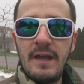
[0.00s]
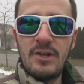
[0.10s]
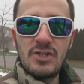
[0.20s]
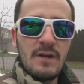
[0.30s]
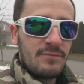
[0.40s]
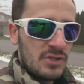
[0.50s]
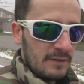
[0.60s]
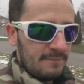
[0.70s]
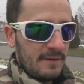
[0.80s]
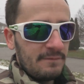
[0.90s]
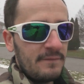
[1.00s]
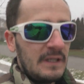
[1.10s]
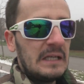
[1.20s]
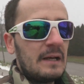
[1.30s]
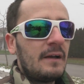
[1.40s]
HF
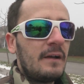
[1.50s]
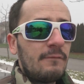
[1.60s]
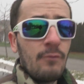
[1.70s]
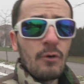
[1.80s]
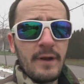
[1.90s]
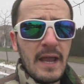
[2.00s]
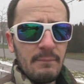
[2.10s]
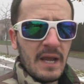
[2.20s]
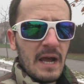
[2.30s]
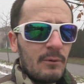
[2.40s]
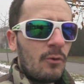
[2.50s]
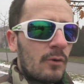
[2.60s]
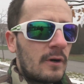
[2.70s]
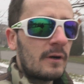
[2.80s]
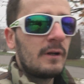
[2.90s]
G50 4K
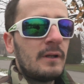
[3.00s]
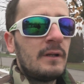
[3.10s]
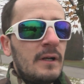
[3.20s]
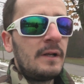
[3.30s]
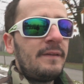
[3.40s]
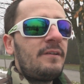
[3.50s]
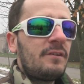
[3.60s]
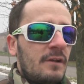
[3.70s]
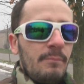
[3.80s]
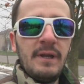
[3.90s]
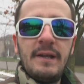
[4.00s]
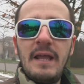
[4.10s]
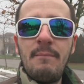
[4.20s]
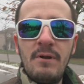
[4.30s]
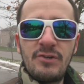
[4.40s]
camcorder. This is going to be an
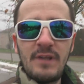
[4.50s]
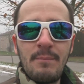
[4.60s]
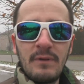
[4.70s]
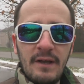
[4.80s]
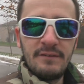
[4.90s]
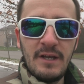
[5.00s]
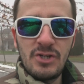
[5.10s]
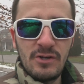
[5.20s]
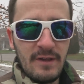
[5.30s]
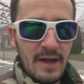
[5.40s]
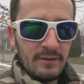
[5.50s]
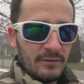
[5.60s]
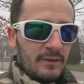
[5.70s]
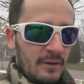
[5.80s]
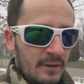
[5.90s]
image stabilization
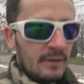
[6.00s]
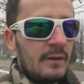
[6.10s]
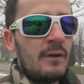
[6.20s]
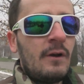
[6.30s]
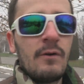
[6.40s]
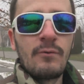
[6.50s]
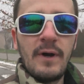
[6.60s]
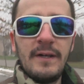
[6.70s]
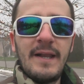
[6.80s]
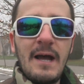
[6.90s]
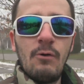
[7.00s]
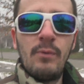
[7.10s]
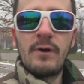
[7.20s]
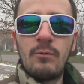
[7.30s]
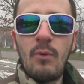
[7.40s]
test. Right now
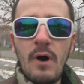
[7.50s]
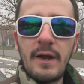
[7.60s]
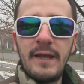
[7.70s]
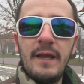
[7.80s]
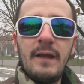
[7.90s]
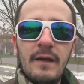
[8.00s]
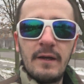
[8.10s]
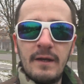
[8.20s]
we are walking